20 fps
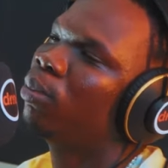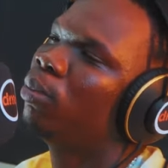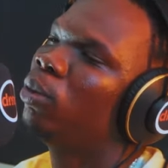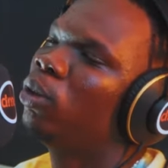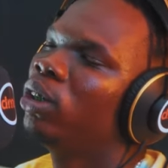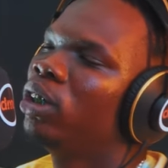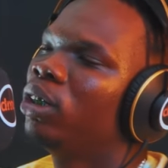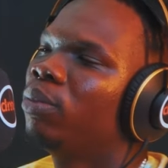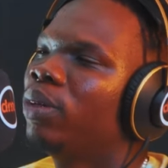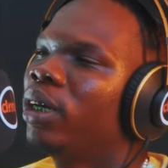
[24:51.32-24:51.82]
the
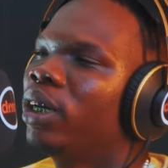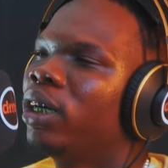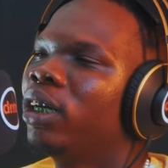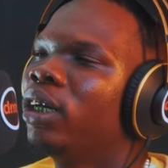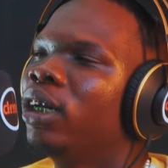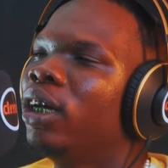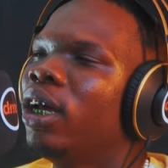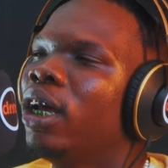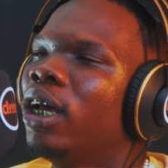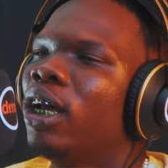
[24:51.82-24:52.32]
music
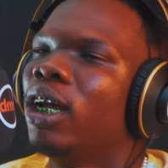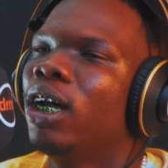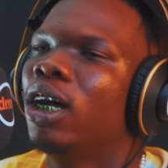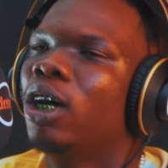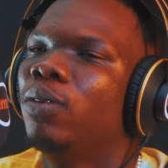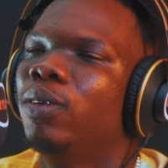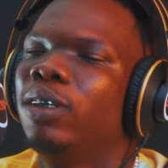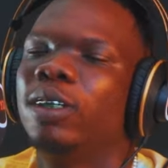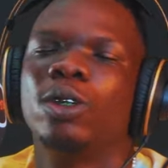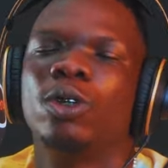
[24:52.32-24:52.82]
better.
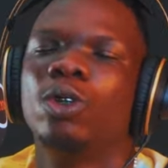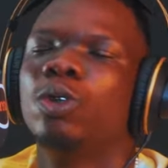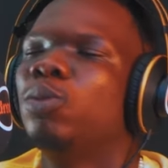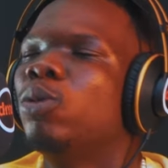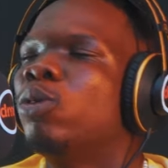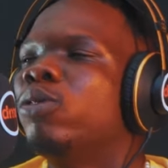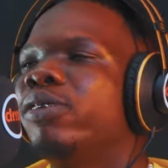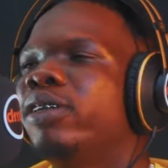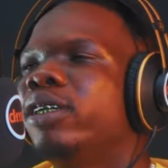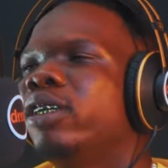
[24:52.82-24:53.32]
Uh, we need to do
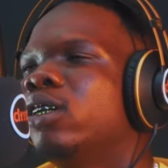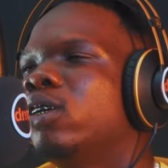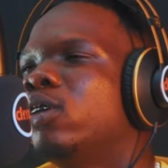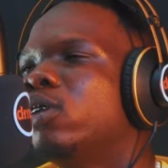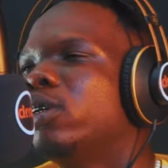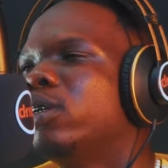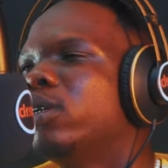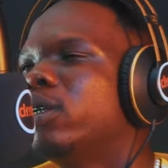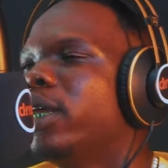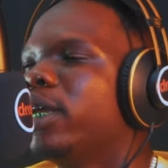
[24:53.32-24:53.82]
more
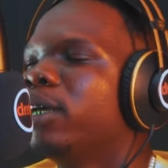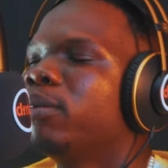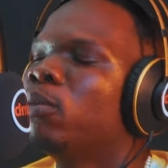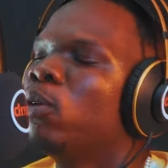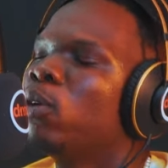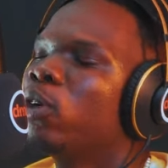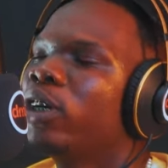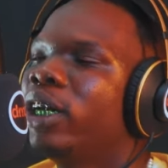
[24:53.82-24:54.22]
videos, like more